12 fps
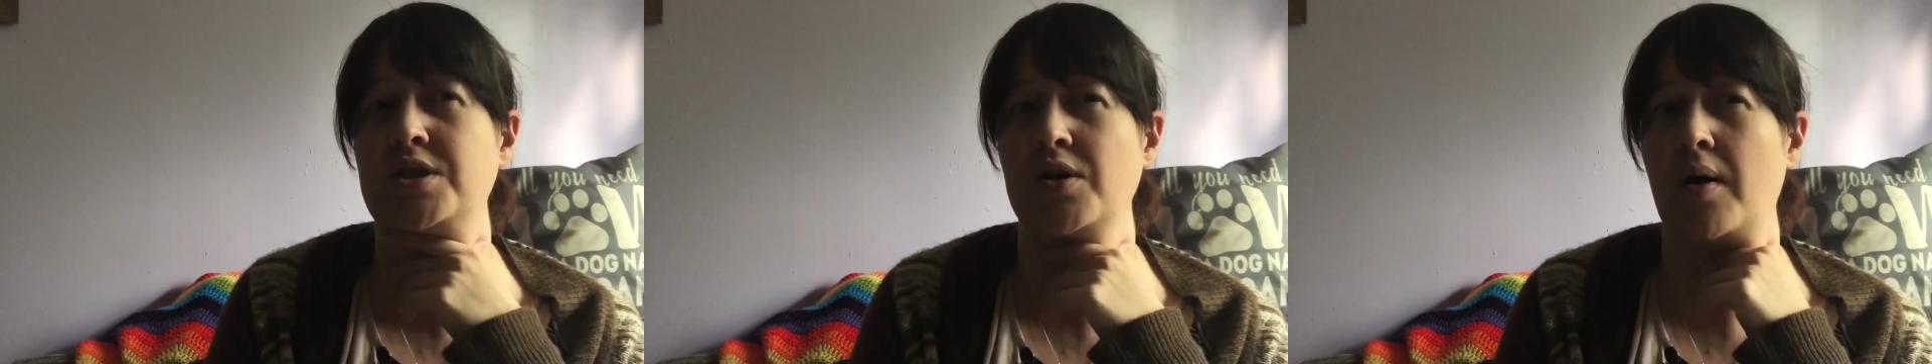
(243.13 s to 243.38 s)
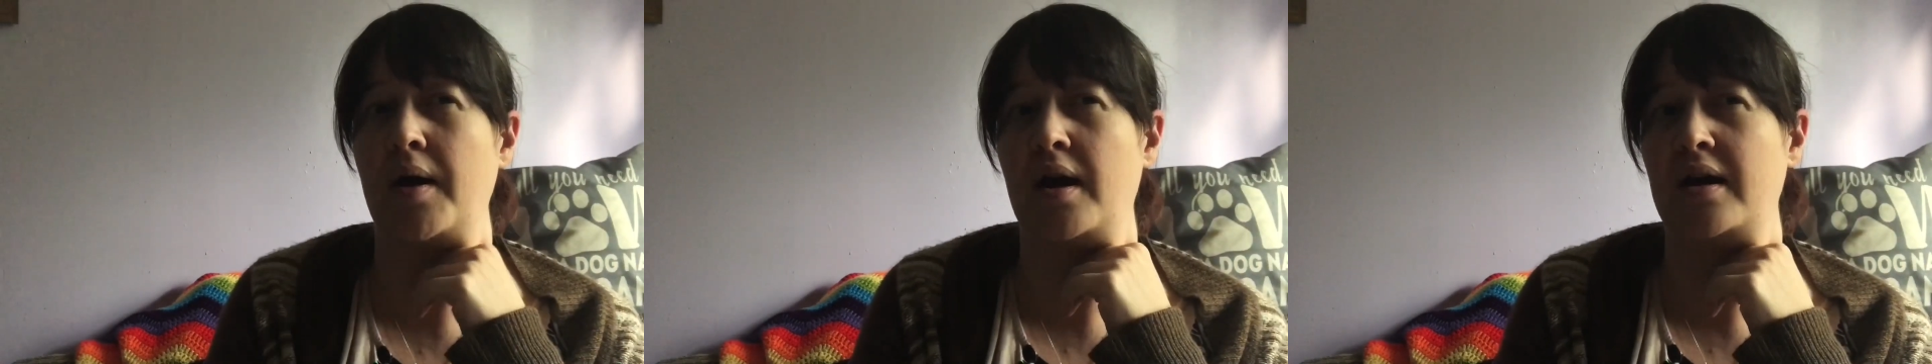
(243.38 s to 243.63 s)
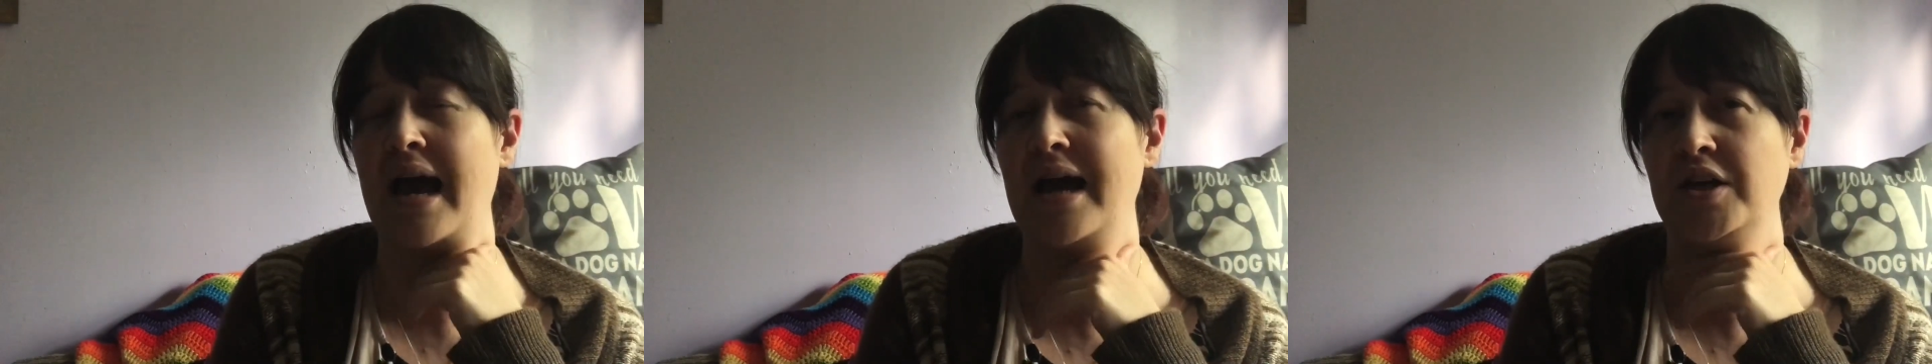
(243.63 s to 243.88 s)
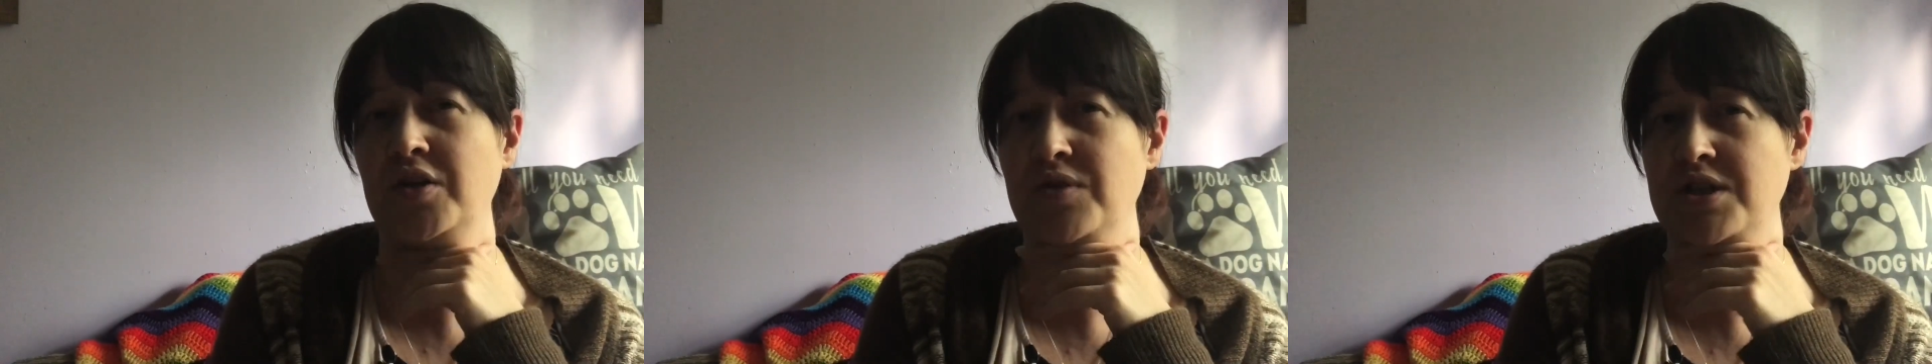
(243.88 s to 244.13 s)
so
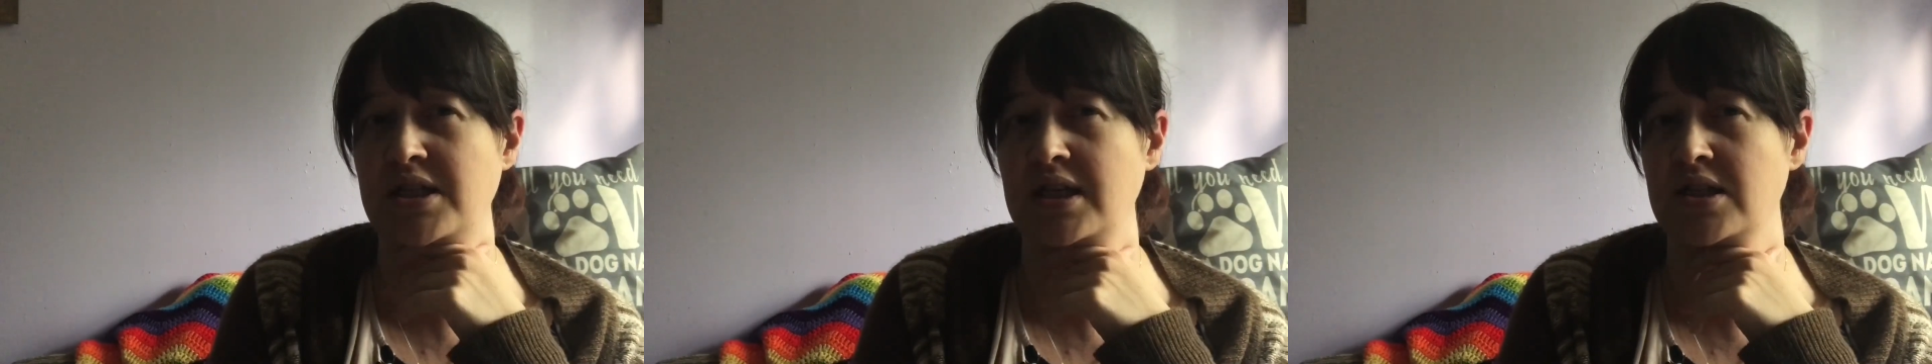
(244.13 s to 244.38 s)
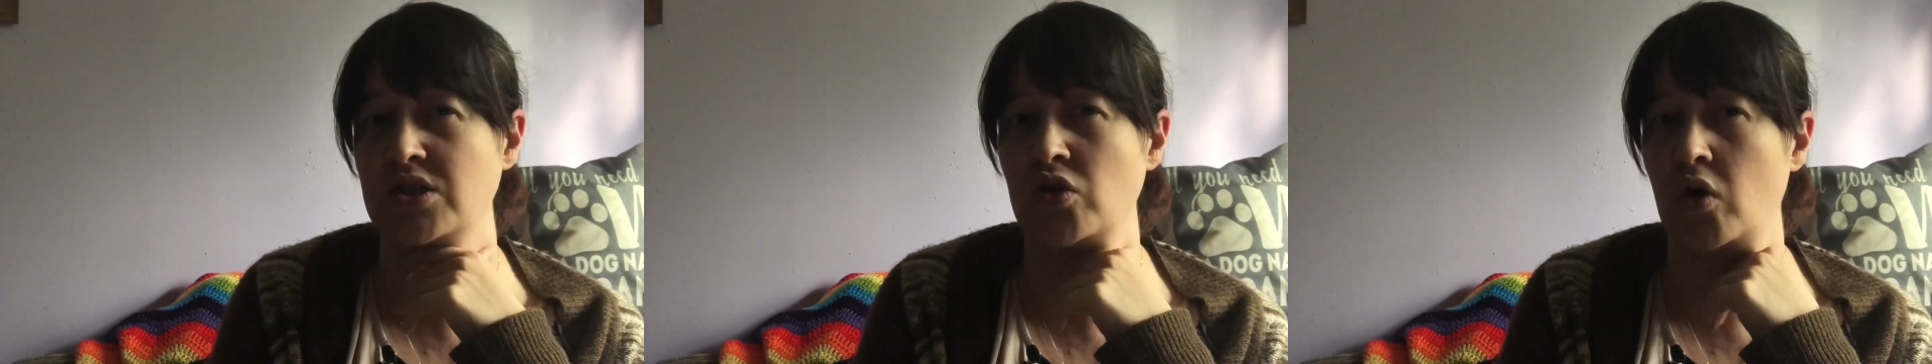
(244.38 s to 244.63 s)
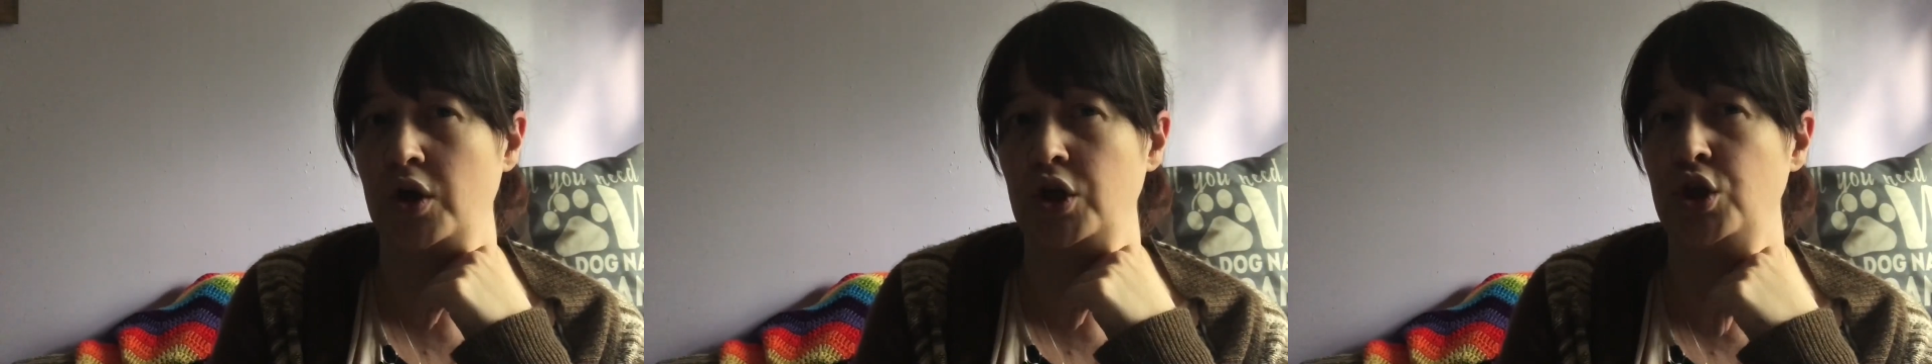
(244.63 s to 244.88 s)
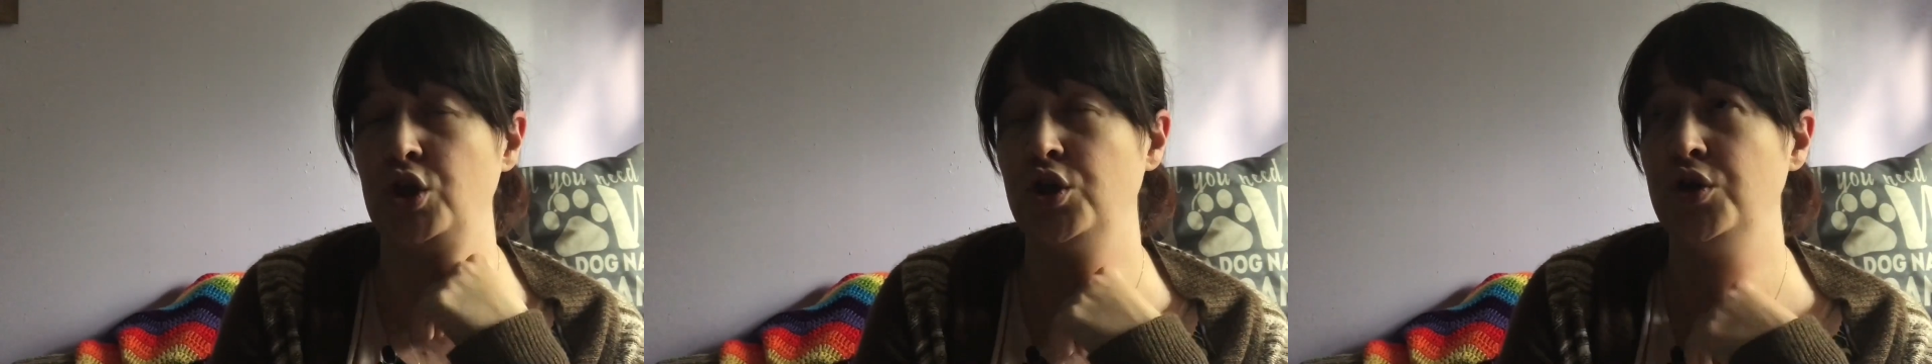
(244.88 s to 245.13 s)
accuracy is not a
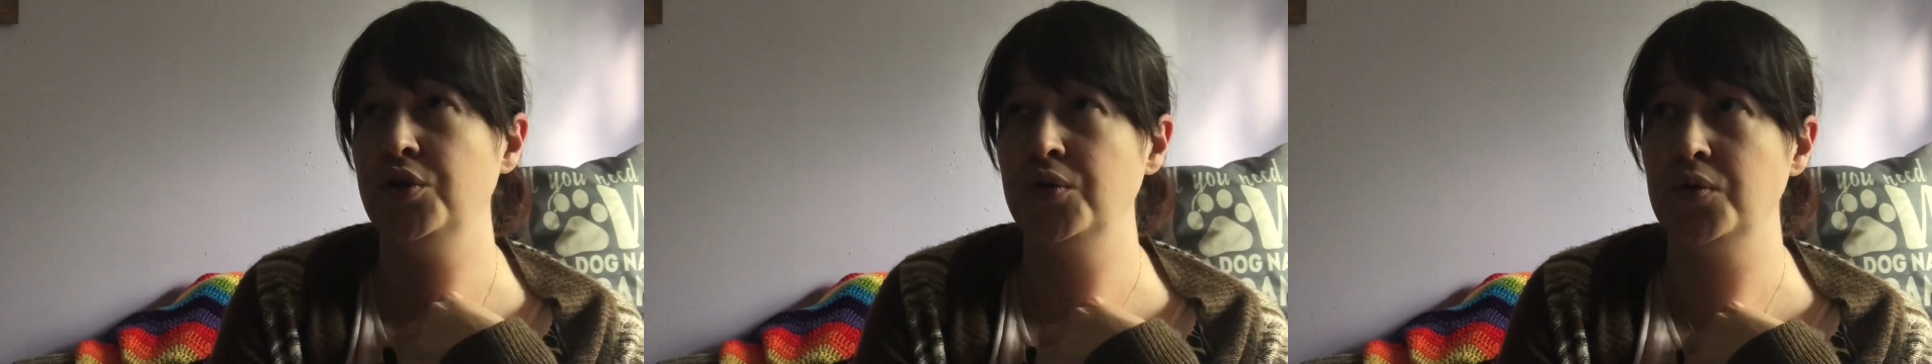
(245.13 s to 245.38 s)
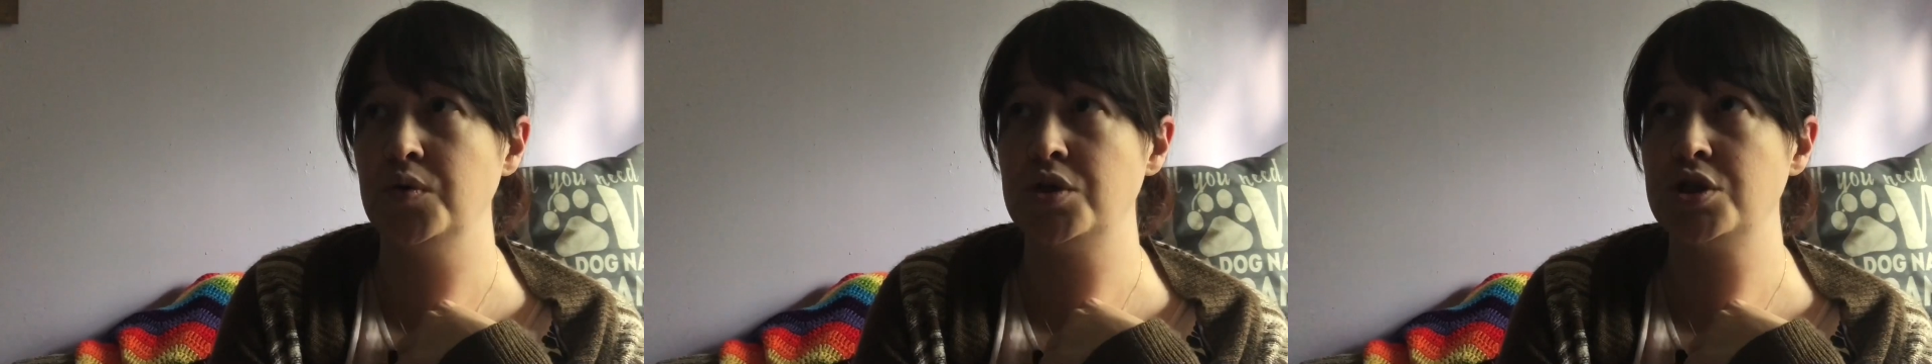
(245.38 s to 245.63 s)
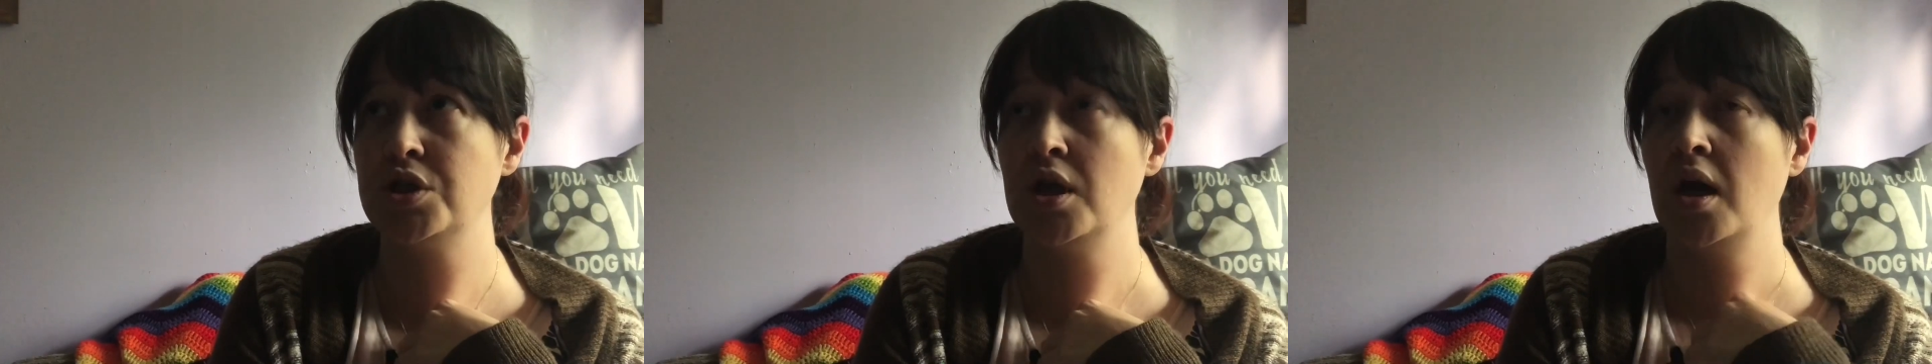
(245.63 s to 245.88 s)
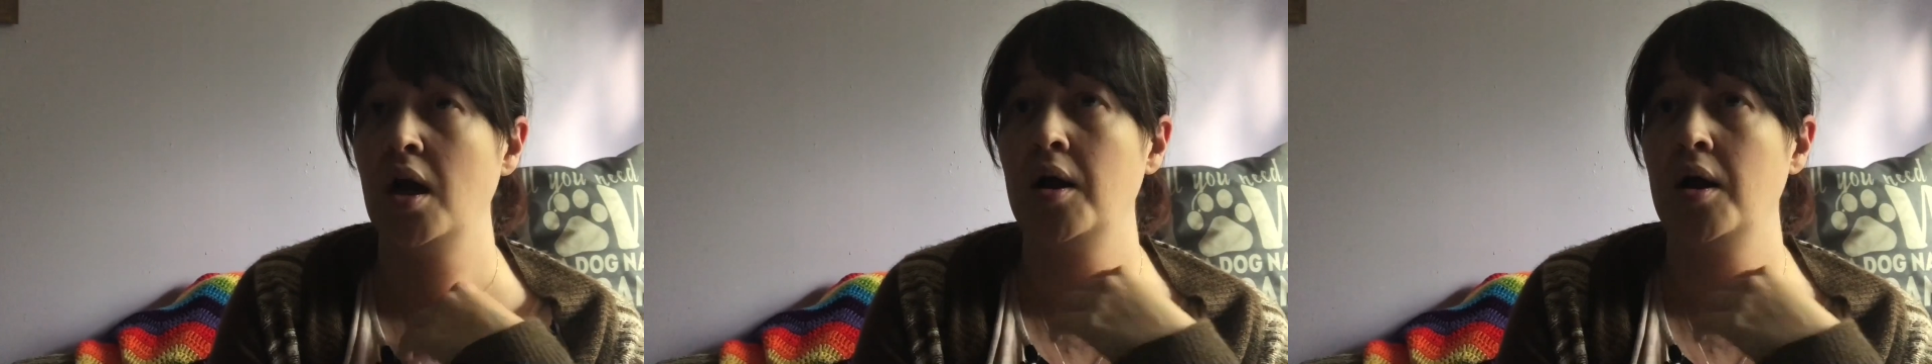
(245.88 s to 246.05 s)
huge